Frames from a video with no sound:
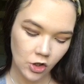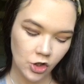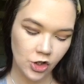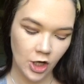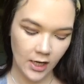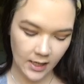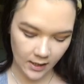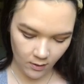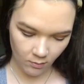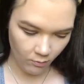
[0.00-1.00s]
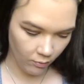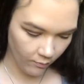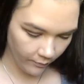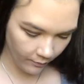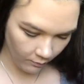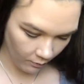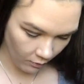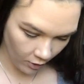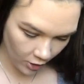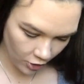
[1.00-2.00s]
shading
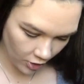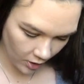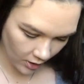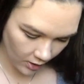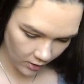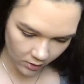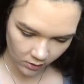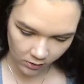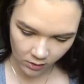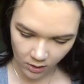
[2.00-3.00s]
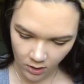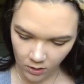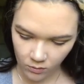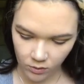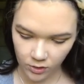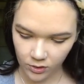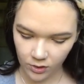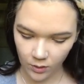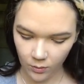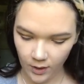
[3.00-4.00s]
brush, I guess. We're just
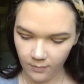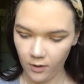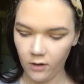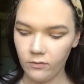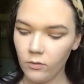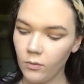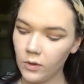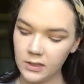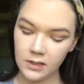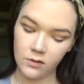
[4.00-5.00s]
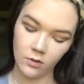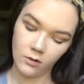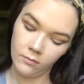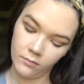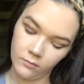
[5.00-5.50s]
gonna wipe off. Well, what's this one?